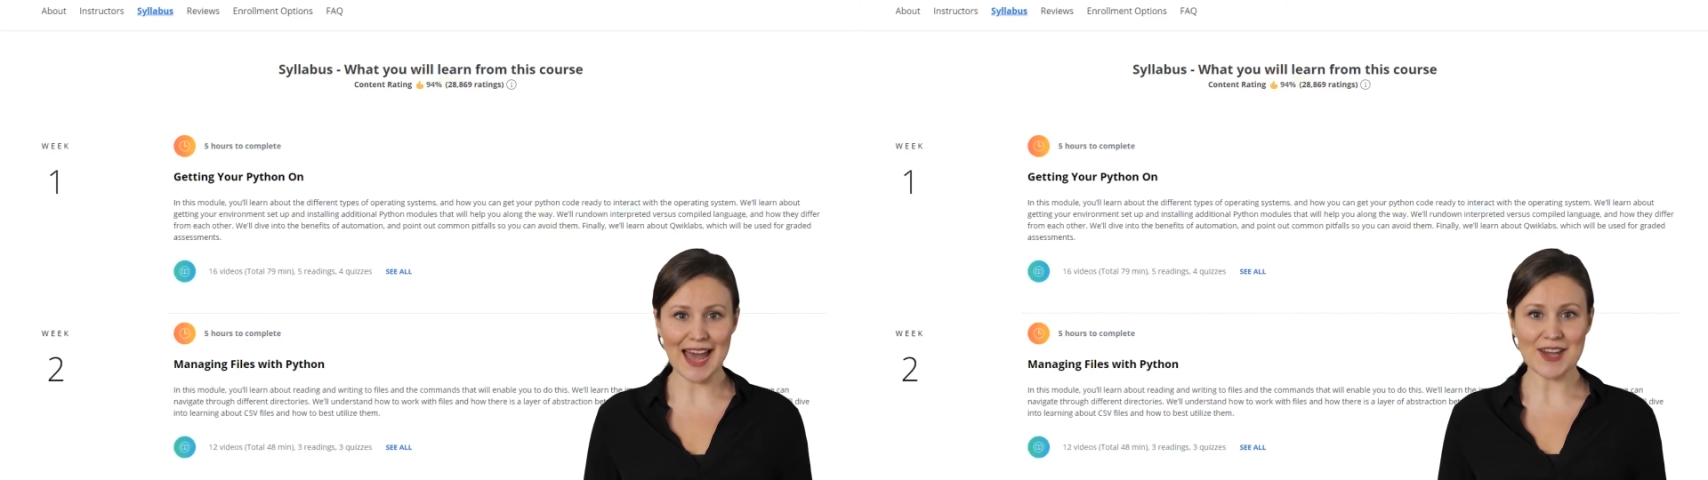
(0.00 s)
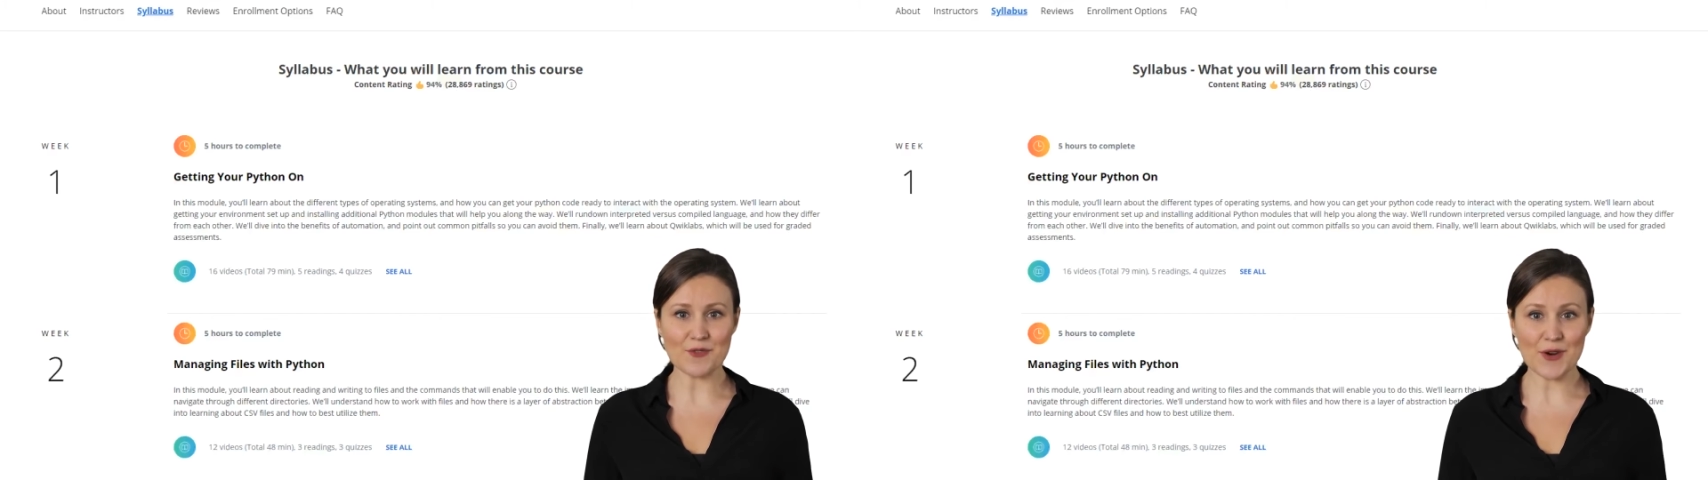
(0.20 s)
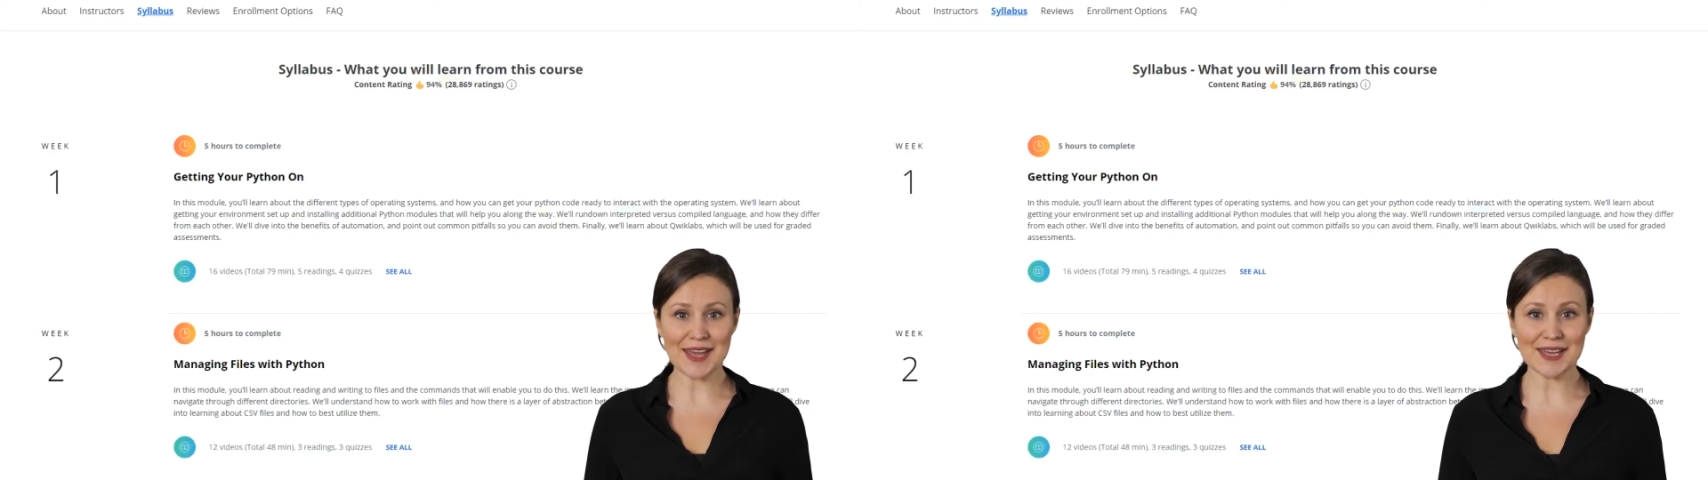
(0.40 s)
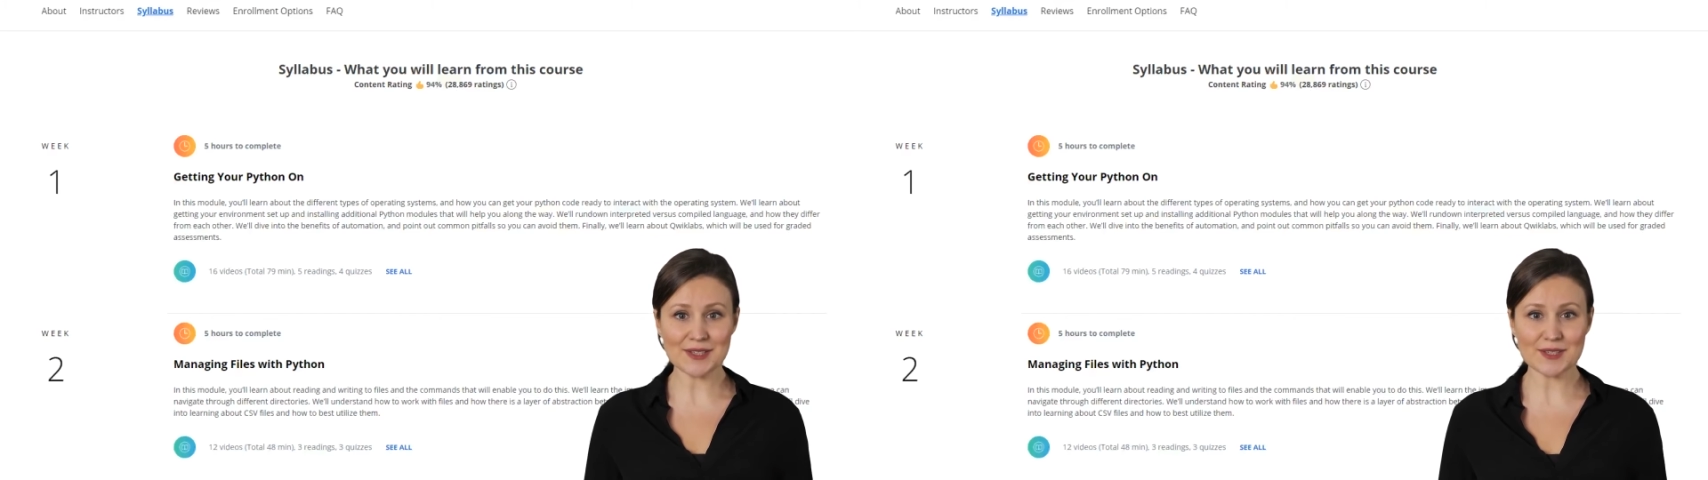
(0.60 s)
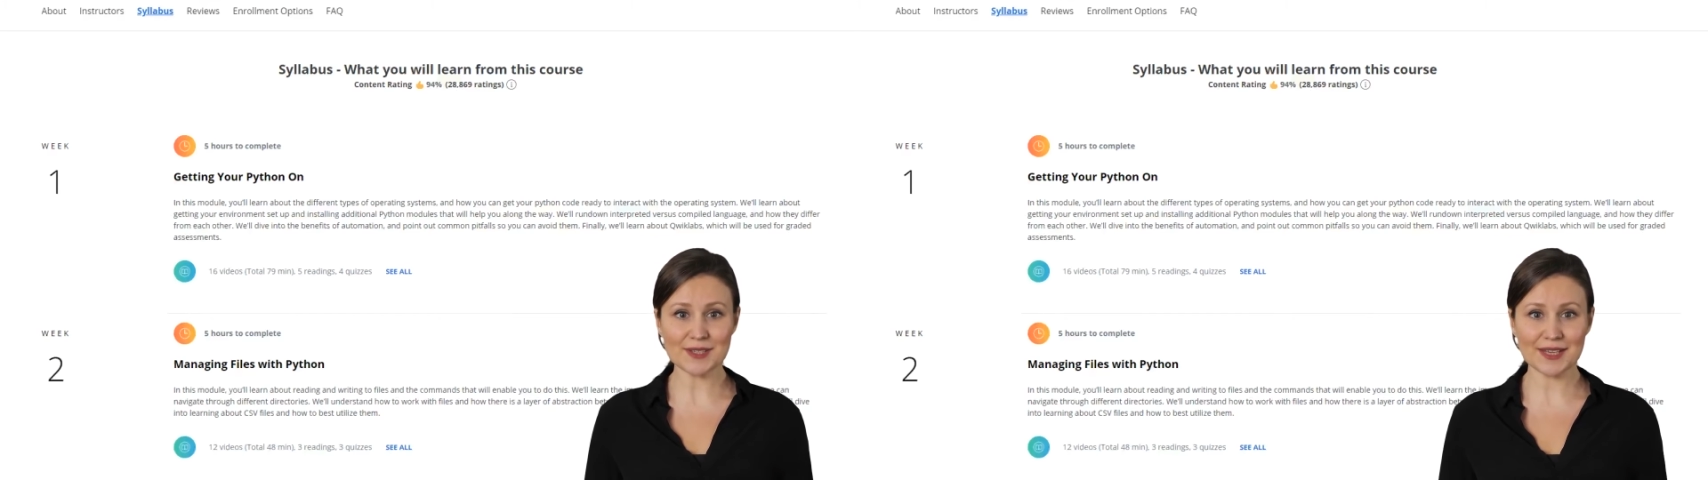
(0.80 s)
and
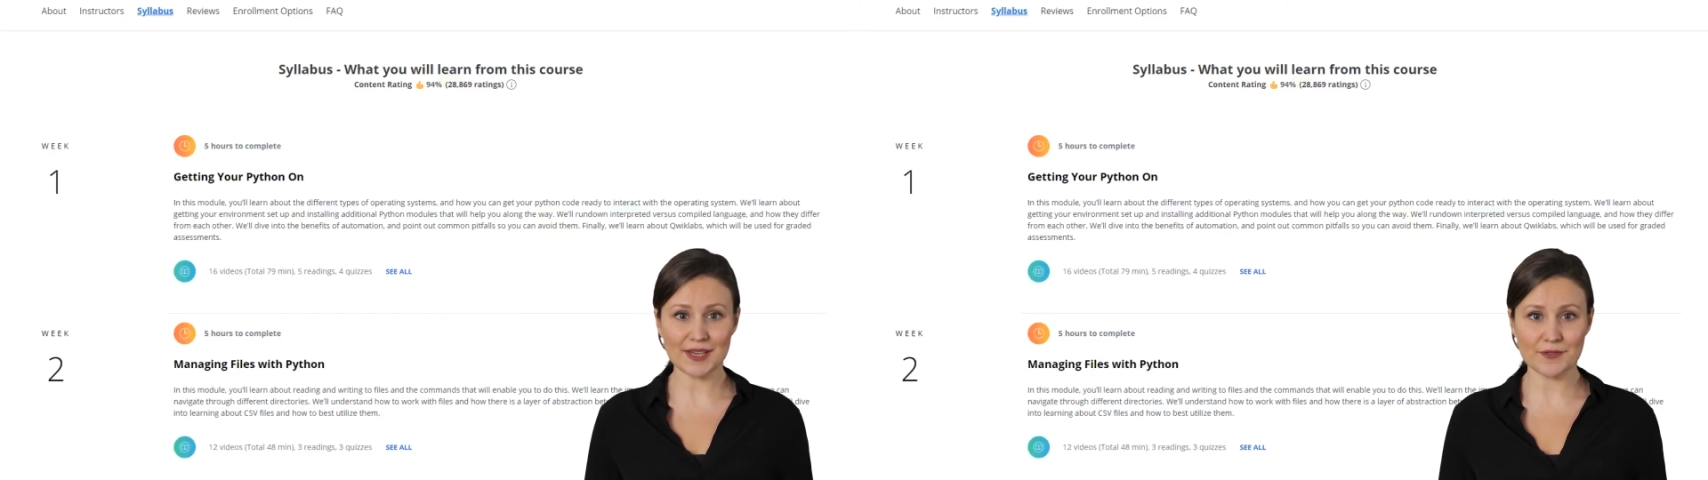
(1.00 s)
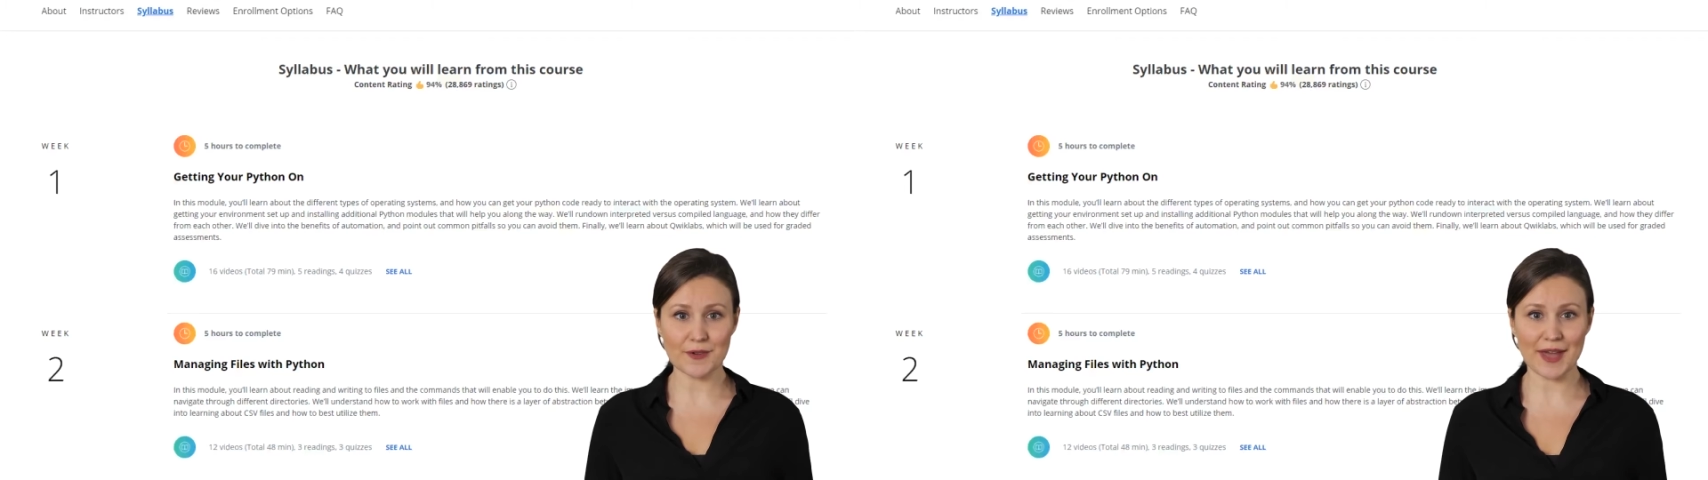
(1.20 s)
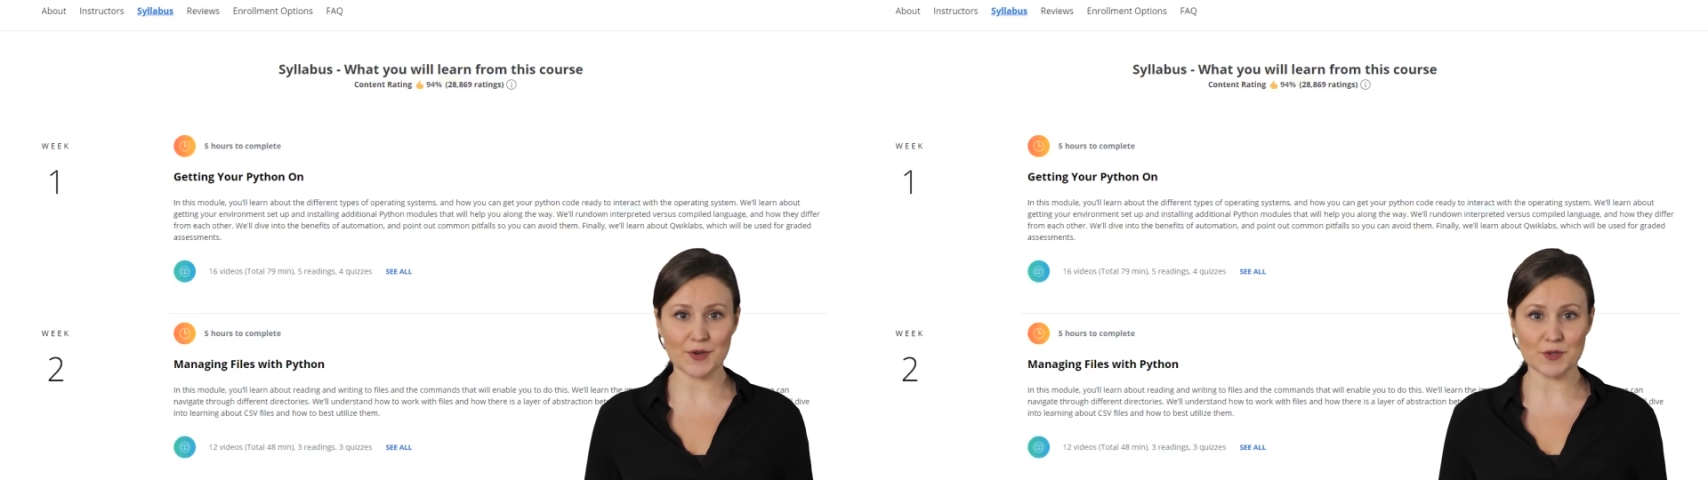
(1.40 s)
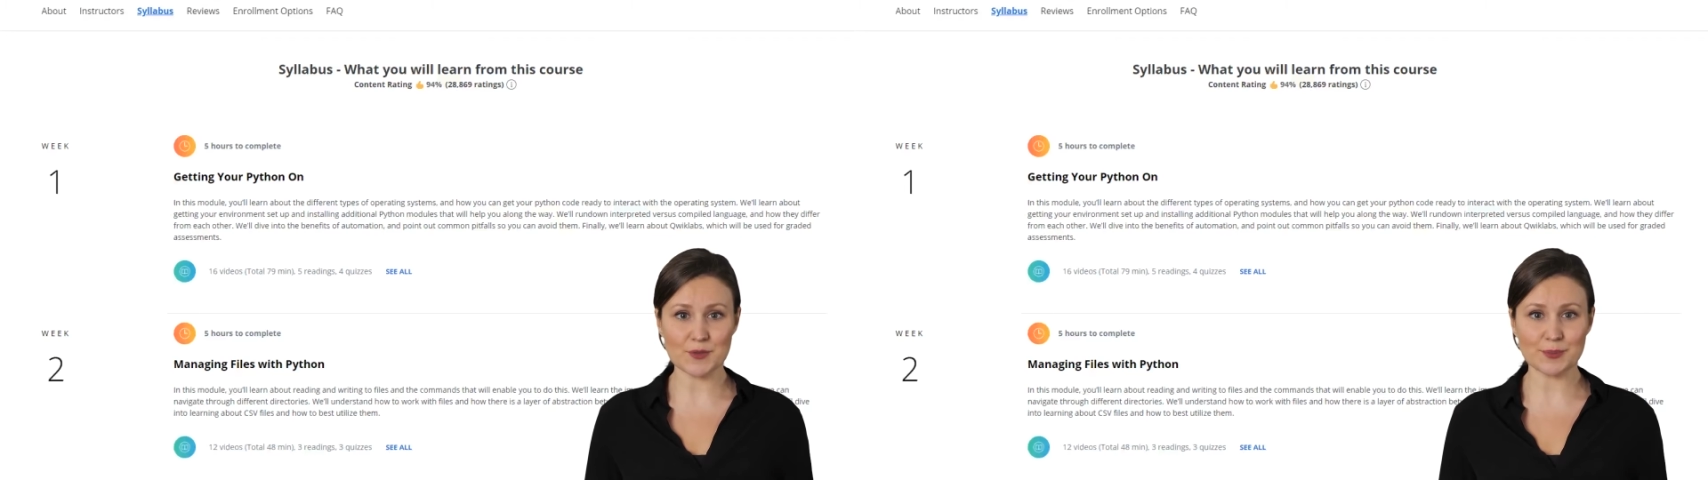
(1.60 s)
writing to data files